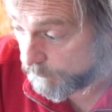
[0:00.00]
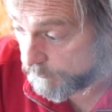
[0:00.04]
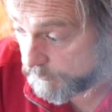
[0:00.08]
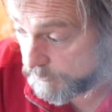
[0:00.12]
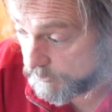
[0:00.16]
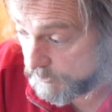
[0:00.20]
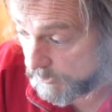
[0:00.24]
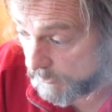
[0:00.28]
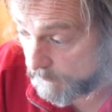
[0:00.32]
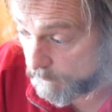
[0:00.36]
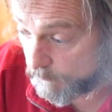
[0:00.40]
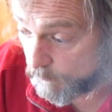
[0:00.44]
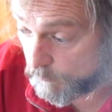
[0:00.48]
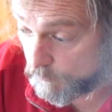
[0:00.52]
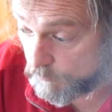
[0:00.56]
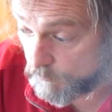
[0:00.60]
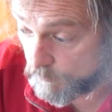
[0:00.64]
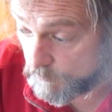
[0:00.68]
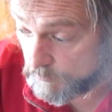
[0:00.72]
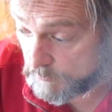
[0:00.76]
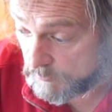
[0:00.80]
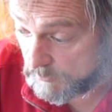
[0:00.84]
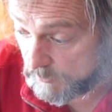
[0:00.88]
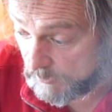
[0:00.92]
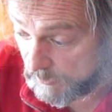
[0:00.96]
a general
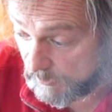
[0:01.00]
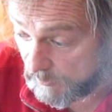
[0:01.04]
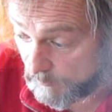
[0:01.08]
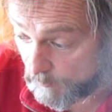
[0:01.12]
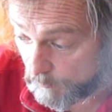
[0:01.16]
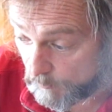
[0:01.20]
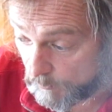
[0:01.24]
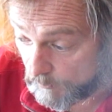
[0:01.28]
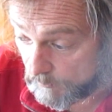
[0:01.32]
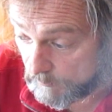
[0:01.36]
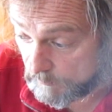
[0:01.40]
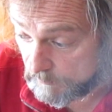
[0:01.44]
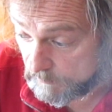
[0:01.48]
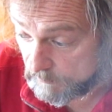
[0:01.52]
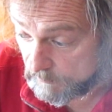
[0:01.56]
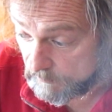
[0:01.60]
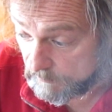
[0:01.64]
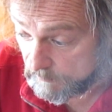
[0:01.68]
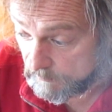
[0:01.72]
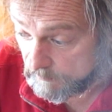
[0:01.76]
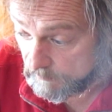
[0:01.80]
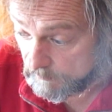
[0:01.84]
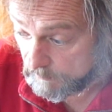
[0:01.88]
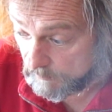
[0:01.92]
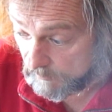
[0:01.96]
use camera,
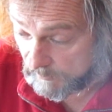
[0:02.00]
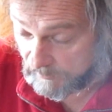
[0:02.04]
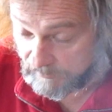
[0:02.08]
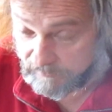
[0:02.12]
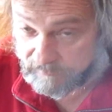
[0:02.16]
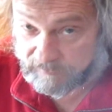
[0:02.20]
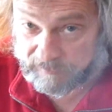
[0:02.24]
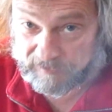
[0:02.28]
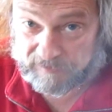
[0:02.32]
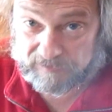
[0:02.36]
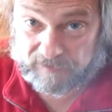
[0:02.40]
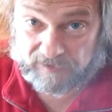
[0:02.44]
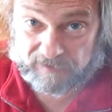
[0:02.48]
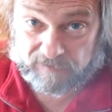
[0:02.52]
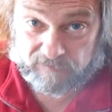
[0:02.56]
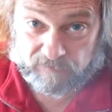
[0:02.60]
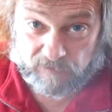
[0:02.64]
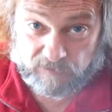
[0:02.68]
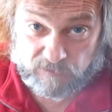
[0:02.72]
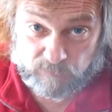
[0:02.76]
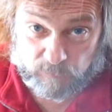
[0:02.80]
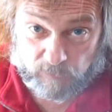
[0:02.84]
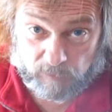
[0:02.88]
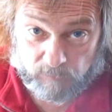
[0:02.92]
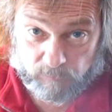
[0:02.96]
I think that
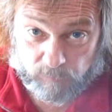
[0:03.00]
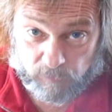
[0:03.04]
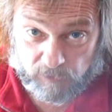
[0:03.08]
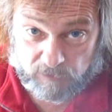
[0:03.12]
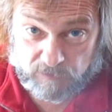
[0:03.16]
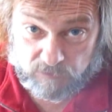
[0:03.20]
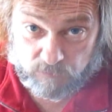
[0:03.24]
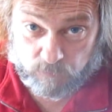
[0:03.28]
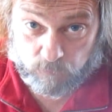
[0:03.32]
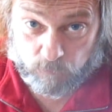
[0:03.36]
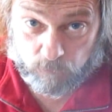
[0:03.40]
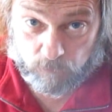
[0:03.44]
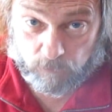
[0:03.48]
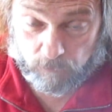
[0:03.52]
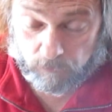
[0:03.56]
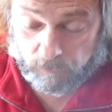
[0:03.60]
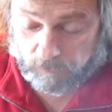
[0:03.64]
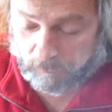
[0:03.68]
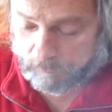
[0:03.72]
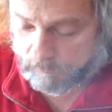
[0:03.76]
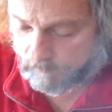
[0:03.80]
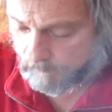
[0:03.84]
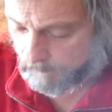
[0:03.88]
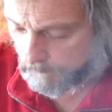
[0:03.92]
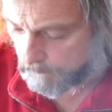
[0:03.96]
does my best work.
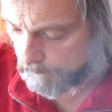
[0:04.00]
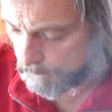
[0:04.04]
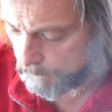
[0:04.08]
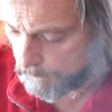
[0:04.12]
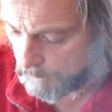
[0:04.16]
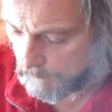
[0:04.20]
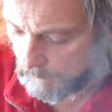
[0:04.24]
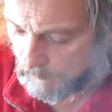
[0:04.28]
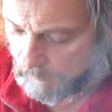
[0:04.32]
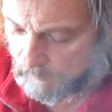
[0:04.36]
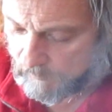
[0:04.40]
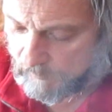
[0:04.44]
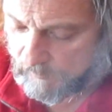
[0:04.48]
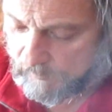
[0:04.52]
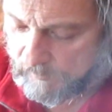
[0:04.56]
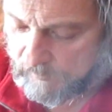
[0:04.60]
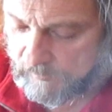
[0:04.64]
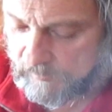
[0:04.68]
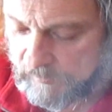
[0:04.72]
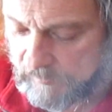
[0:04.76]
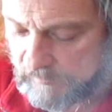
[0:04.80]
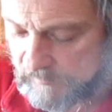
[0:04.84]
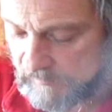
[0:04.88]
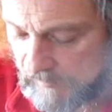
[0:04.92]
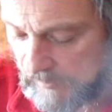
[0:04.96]

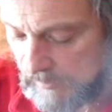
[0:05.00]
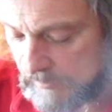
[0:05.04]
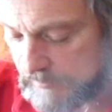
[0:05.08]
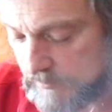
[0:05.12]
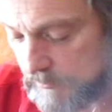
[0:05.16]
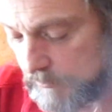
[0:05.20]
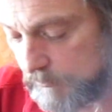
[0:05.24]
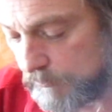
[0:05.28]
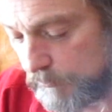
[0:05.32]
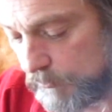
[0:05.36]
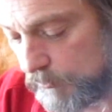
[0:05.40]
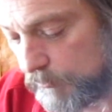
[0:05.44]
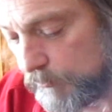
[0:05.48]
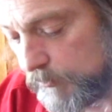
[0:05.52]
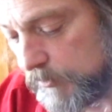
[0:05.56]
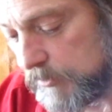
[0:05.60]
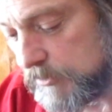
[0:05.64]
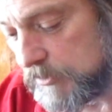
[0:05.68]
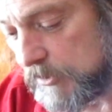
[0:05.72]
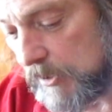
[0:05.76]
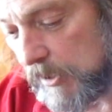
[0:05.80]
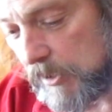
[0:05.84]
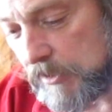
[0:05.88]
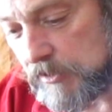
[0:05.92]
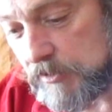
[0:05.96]
It takes a little
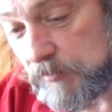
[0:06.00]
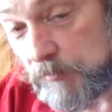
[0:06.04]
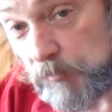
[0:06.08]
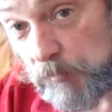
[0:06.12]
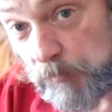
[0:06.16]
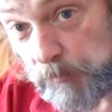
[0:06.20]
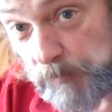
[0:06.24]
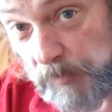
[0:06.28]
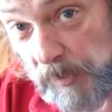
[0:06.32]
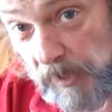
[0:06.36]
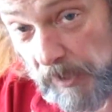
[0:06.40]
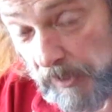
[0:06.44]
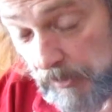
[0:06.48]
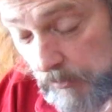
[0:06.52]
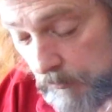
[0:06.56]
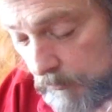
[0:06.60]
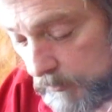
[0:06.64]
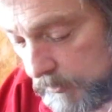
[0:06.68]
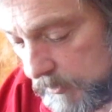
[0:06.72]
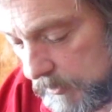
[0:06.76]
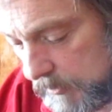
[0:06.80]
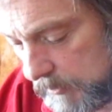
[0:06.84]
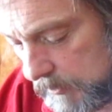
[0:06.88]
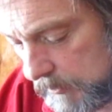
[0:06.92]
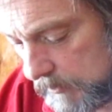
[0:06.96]
rechargeable
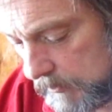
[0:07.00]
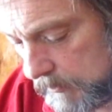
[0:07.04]
battery.